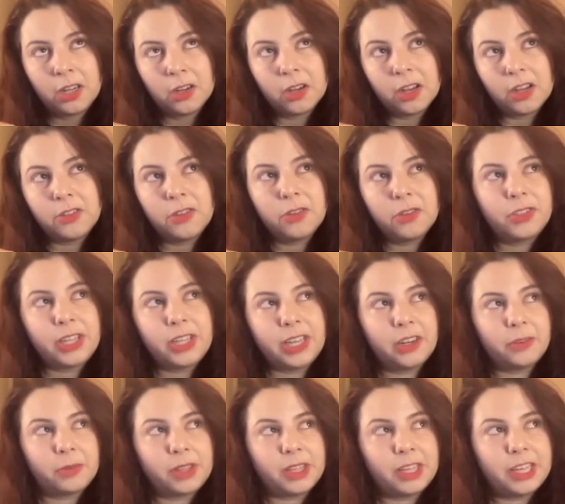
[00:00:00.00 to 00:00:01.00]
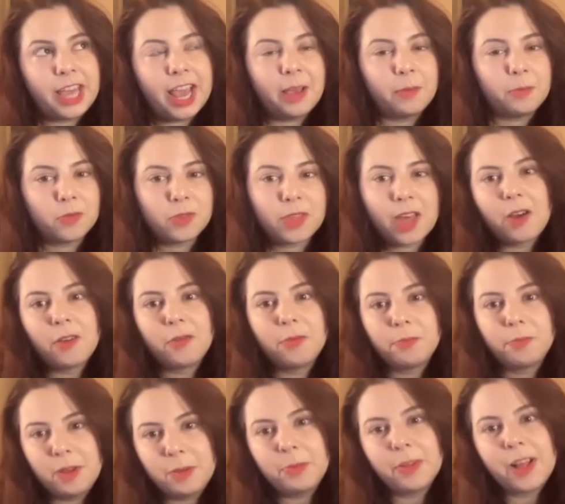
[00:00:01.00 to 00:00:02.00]
associated with the games without
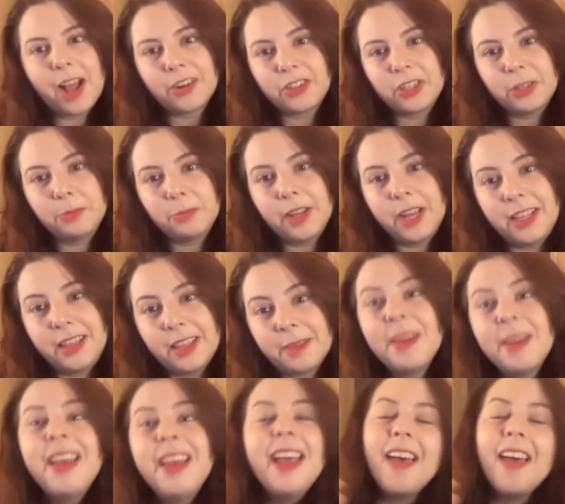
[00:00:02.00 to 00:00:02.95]
people actually playing them.